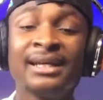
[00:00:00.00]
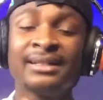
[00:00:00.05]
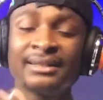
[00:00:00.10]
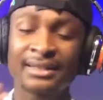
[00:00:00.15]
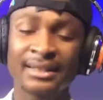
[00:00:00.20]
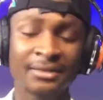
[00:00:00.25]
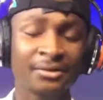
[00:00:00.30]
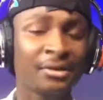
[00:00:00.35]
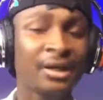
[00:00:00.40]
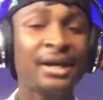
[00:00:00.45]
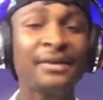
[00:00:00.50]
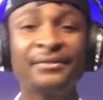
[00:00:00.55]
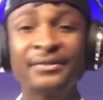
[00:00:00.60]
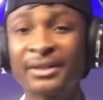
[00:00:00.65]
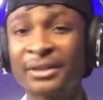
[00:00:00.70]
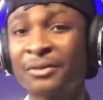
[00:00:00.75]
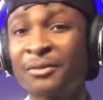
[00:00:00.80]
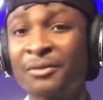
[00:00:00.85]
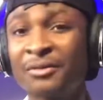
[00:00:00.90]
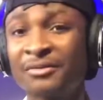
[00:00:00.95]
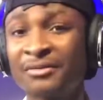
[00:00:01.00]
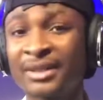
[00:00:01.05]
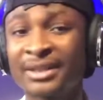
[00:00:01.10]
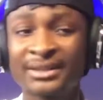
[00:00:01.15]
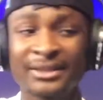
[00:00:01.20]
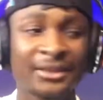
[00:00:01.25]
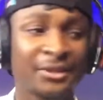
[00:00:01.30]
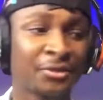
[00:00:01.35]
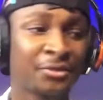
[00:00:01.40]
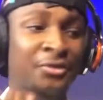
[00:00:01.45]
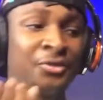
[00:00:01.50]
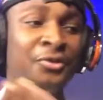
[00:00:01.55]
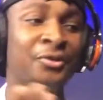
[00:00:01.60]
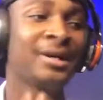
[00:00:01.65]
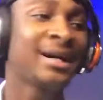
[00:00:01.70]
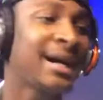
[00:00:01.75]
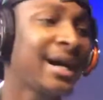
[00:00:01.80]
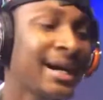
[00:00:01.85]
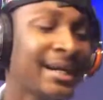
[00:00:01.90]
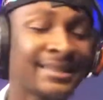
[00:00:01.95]
Then you have the conversation, you
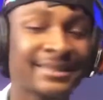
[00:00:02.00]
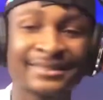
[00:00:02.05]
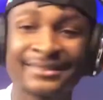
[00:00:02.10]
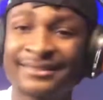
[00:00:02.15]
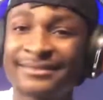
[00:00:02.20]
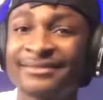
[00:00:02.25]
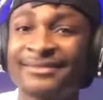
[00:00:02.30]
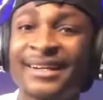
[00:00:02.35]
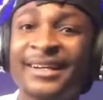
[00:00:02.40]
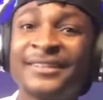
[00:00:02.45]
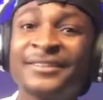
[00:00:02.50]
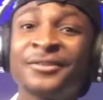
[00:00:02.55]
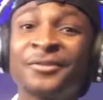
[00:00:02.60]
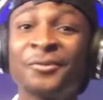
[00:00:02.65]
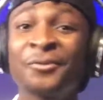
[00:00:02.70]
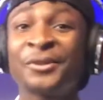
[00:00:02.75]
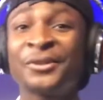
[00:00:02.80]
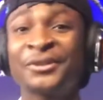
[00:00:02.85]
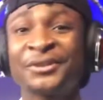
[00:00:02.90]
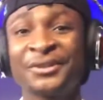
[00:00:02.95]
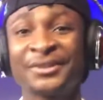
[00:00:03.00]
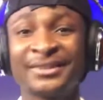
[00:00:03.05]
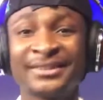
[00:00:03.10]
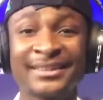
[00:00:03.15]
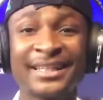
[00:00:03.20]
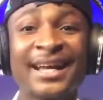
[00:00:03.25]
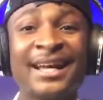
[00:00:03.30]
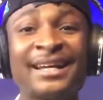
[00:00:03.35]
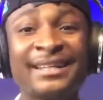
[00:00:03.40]
ask the right questions